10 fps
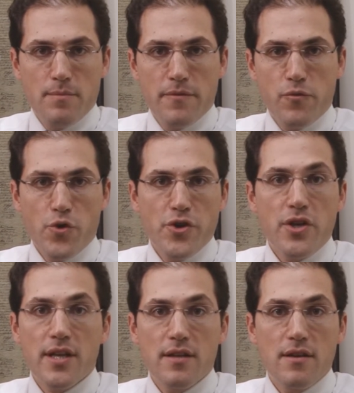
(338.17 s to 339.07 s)
before you
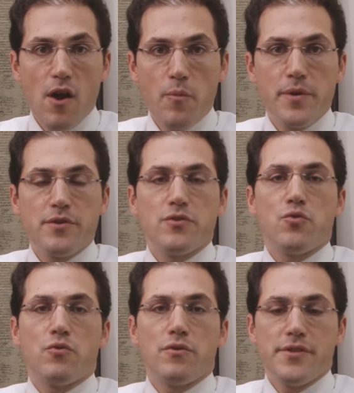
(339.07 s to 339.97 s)
can open your
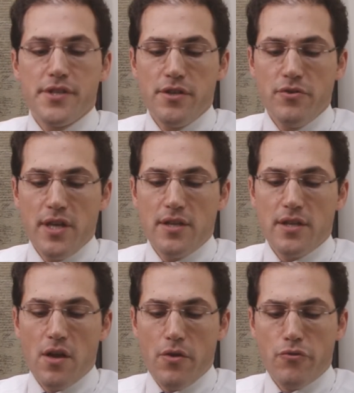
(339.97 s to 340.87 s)
doors, you need
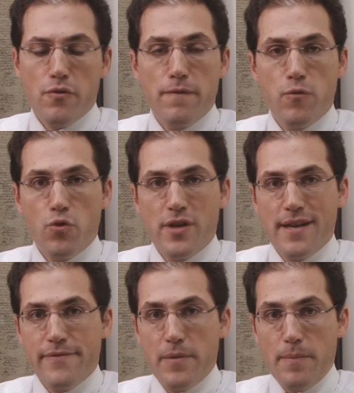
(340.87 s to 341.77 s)
to go through 4
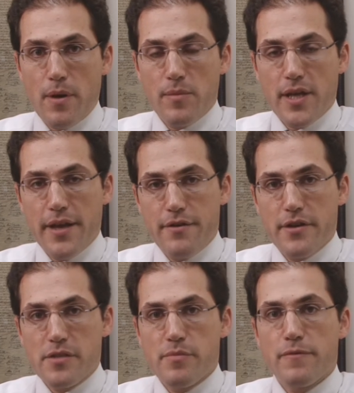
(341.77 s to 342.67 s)
different public
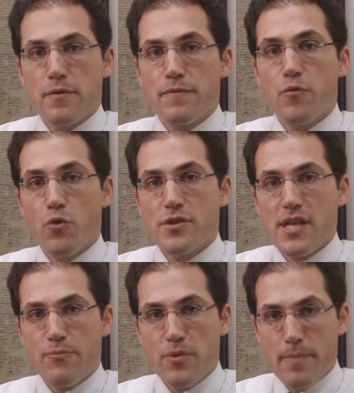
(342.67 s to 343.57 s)
hearings before 4
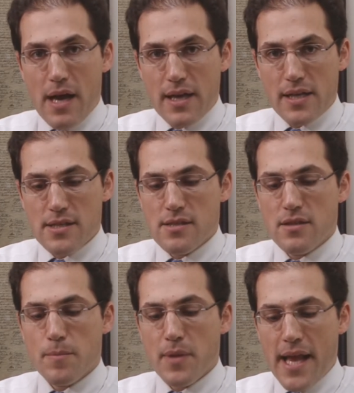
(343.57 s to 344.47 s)
separate bodies:
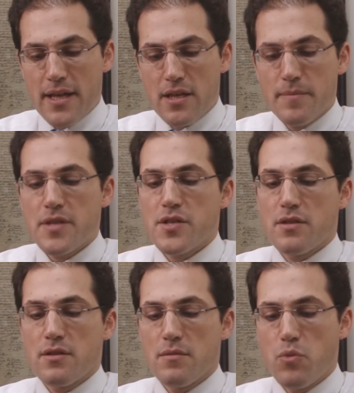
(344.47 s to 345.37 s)
the Planning
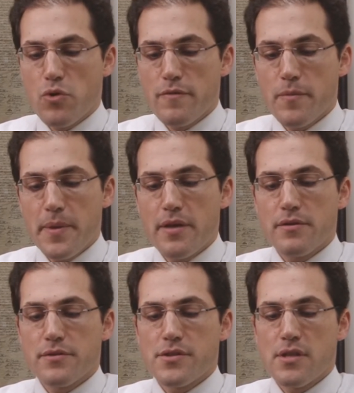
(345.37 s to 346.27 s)
Commission, the Board of
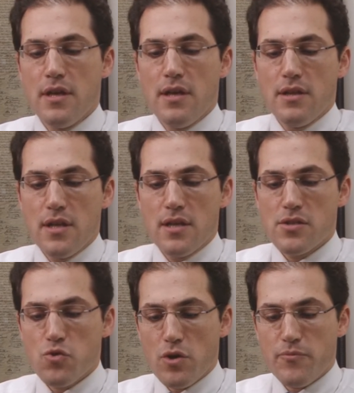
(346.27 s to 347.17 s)
Appeals, the
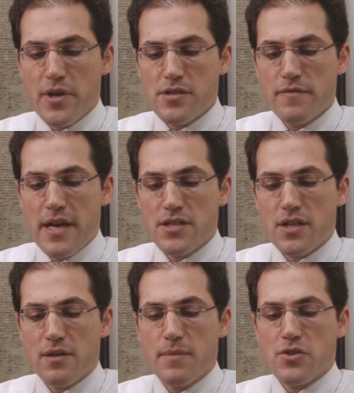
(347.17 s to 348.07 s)
Historic
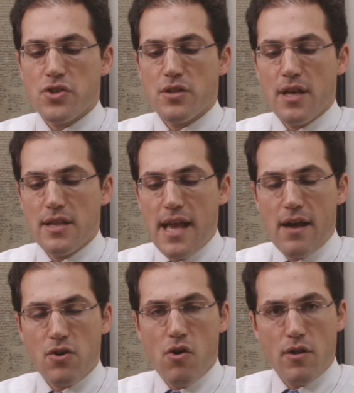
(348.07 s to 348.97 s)
Preservation Commission, and the
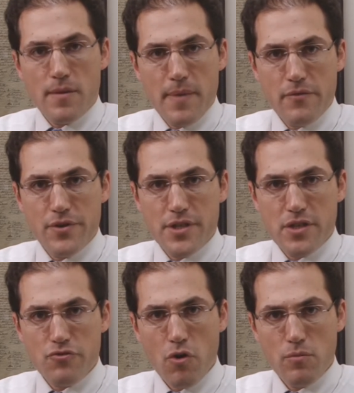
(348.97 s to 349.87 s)
Alcoholic Beverage
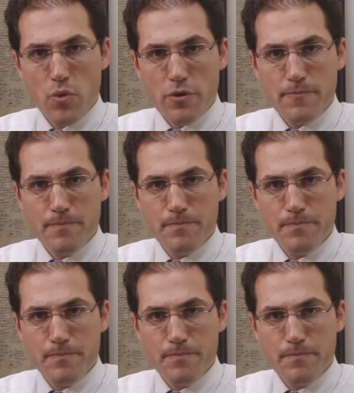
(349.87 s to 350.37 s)
Control Board.